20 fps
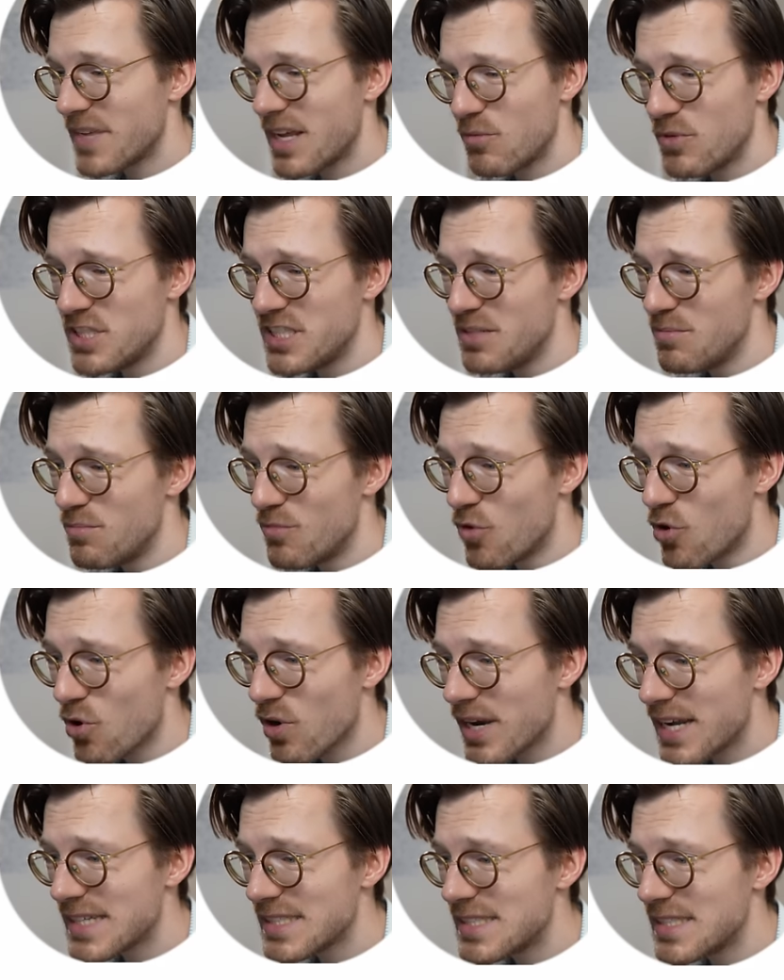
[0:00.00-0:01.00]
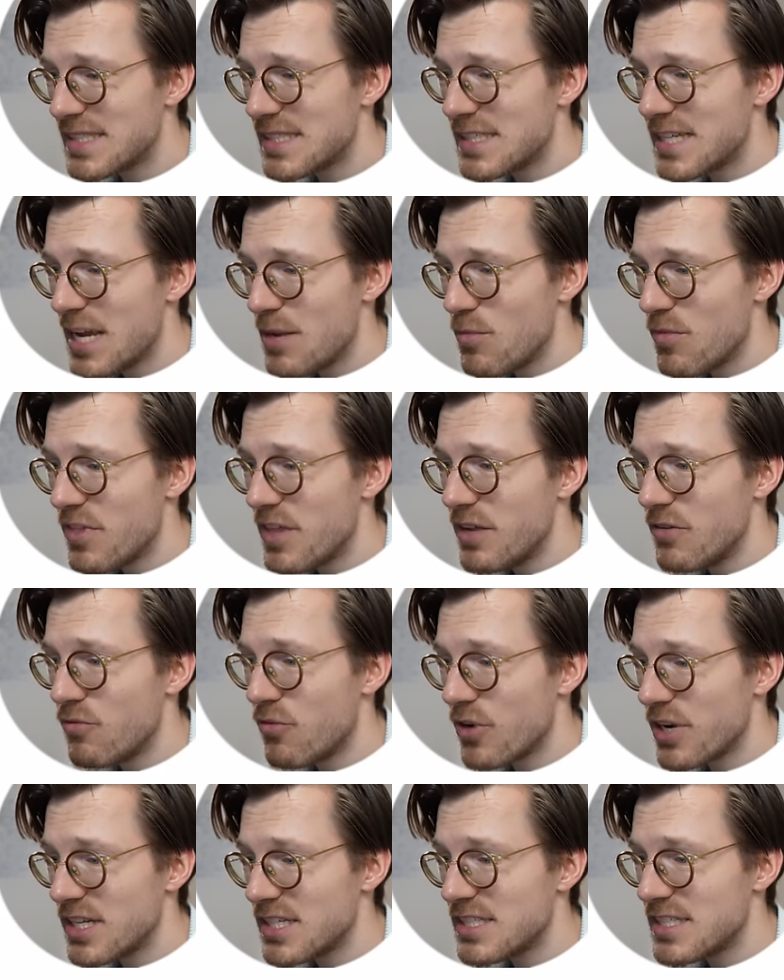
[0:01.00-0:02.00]
And we see more or less the same thing
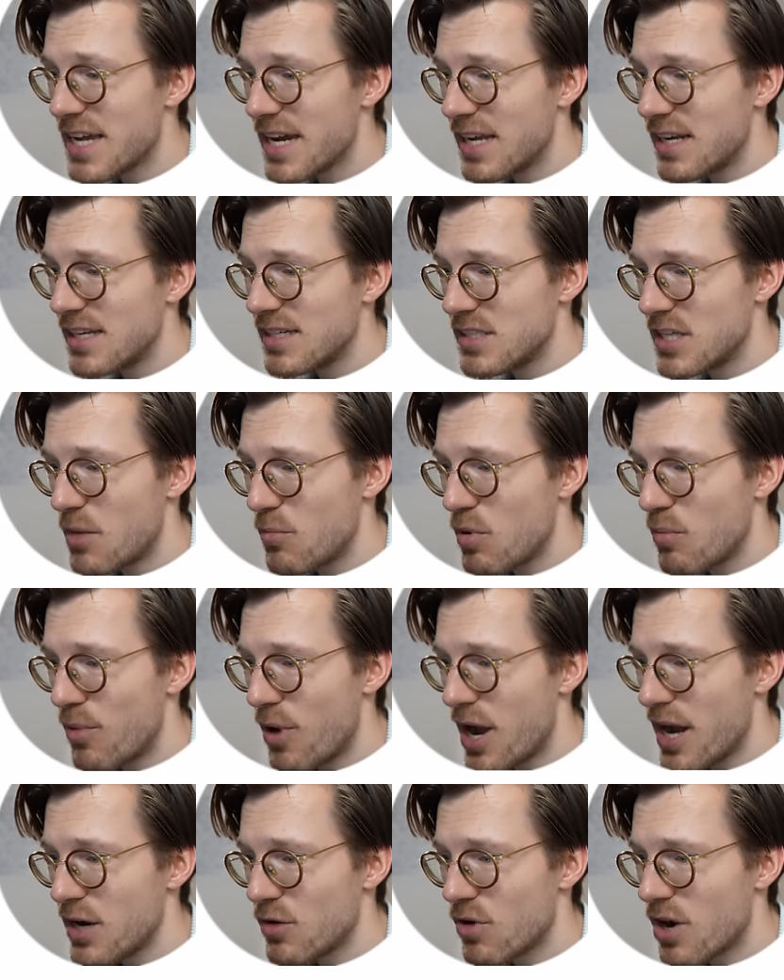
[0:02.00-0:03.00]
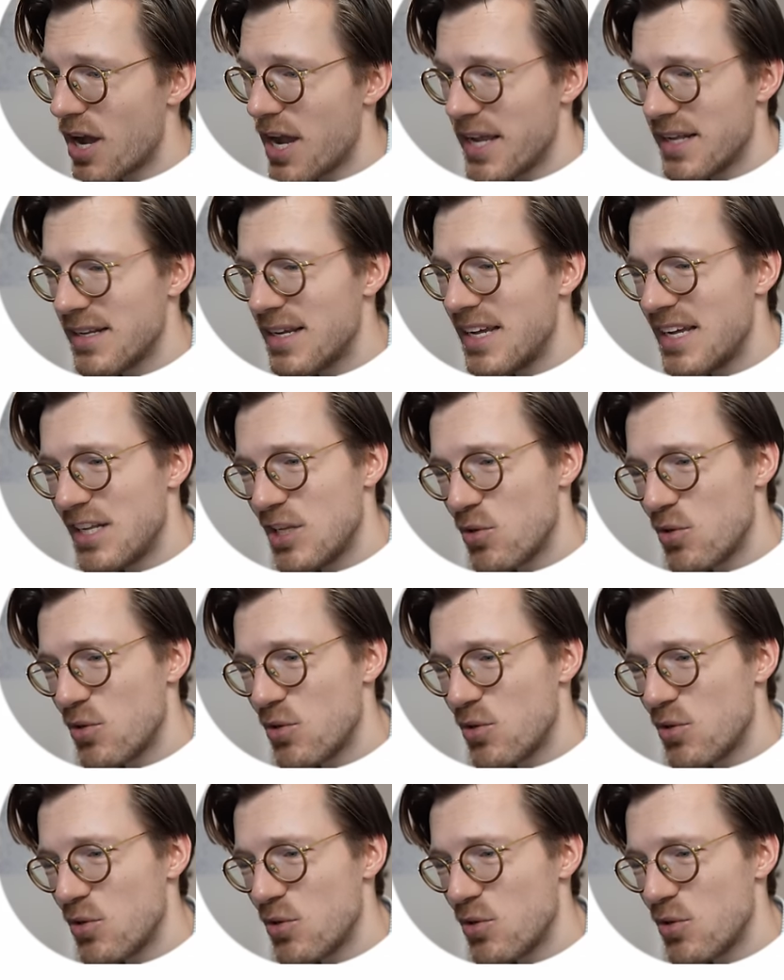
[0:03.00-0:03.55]
for this second example bike ride,